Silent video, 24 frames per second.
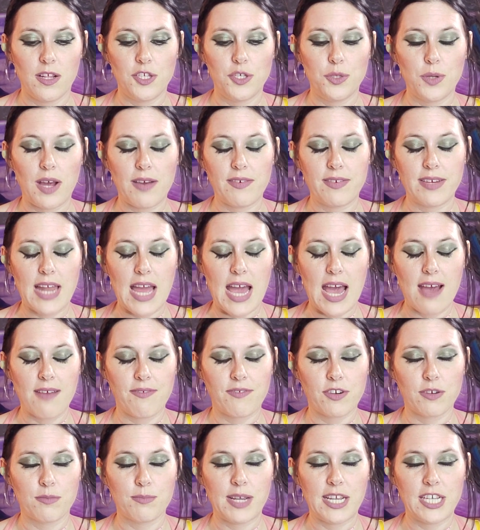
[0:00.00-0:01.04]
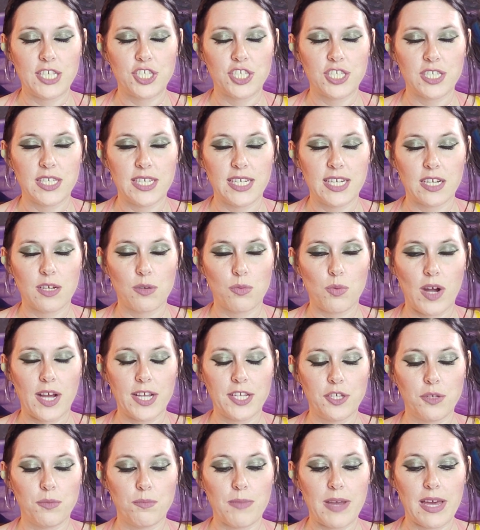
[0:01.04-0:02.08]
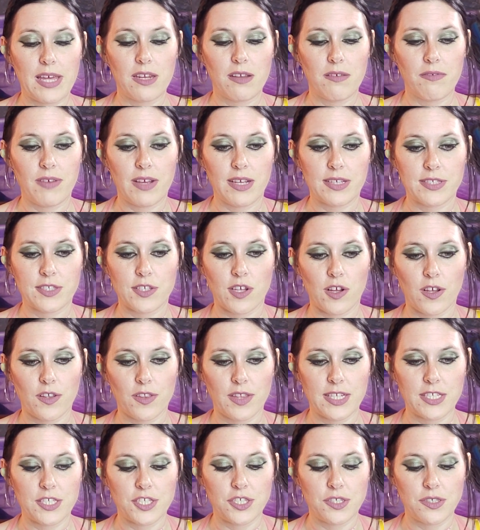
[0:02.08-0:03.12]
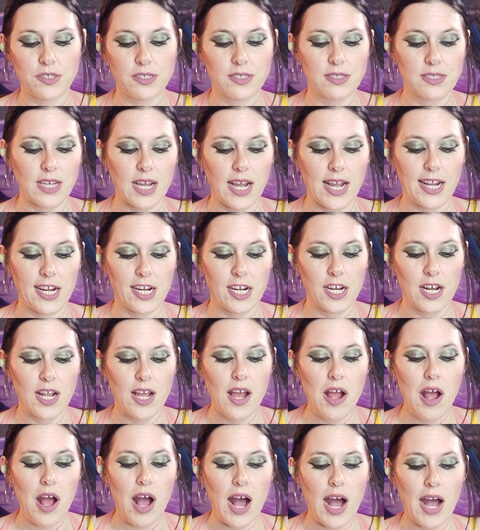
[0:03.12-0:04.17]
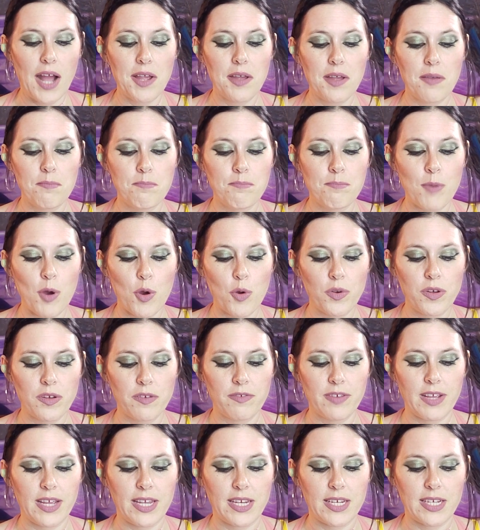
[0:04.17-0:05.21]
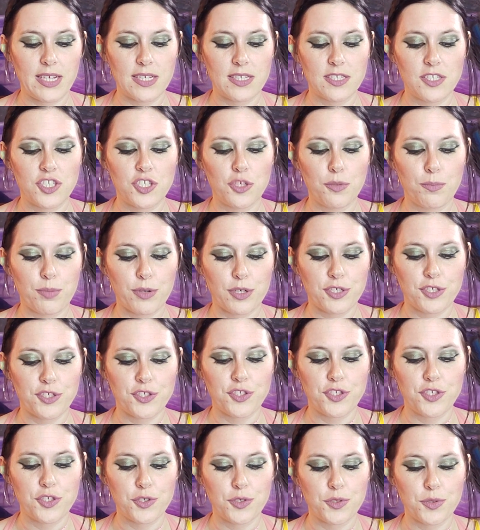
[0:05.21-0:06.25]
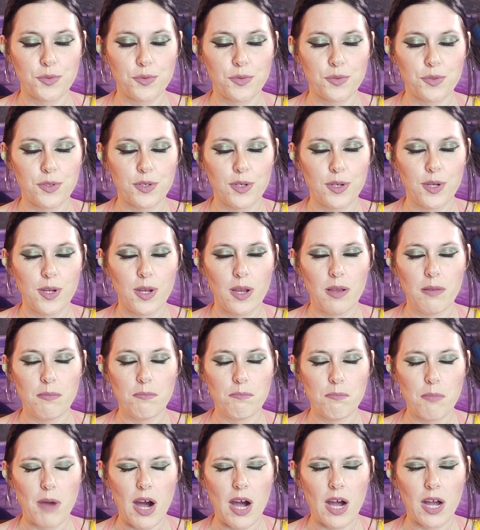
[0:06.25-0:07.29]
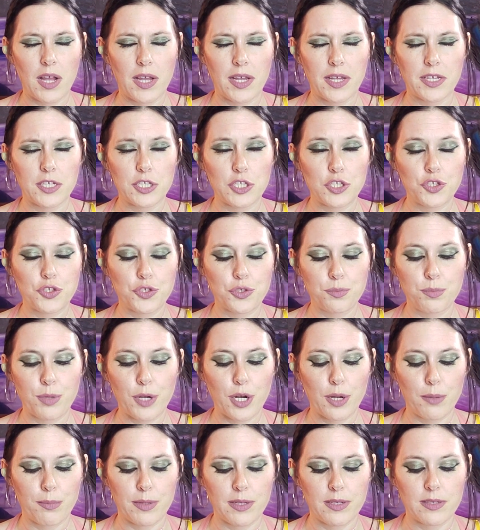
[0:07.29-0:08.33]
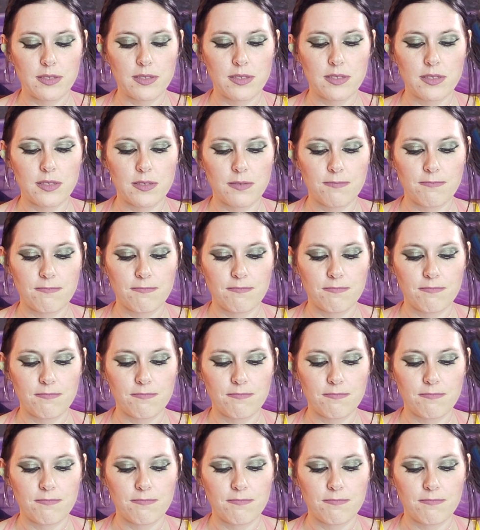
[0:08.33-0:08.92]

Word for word: You have an affirmation here while you manifest all that you desire. I am motivated to pursue my true purpose.